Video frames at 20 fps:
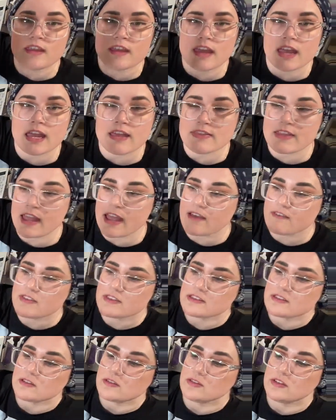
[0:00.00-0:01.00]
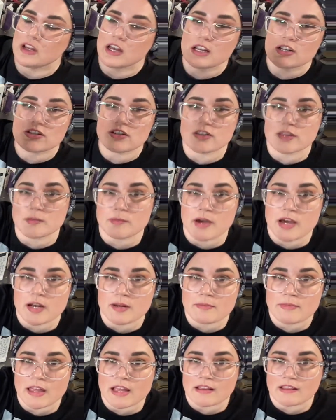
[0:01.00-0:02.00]
And they have this little notch on the
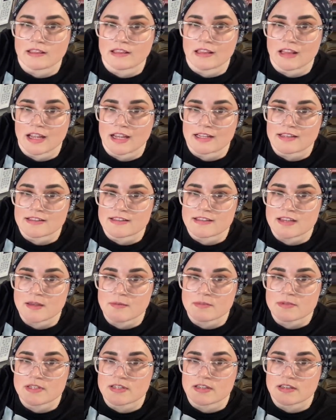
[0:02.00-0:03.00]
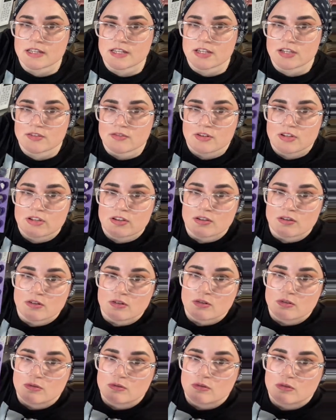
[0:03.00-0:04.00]
bottom that lines up to let you
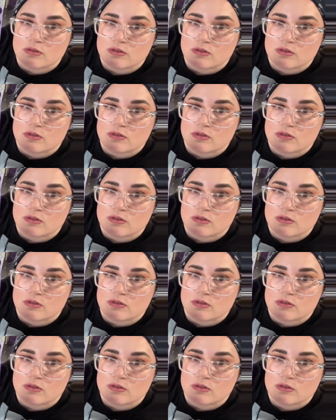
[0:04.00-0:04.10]
know